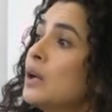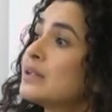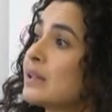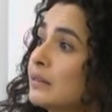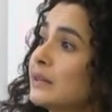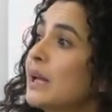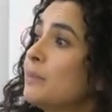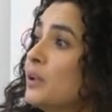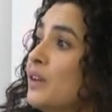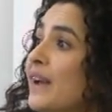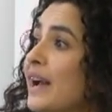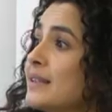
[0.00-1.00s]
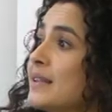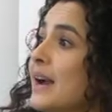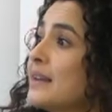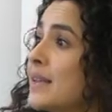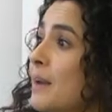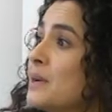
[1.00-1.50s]
to the label of
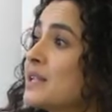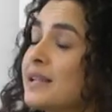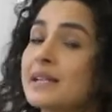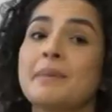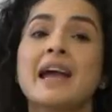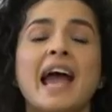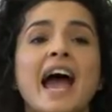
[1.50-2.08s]
anti-Semitism,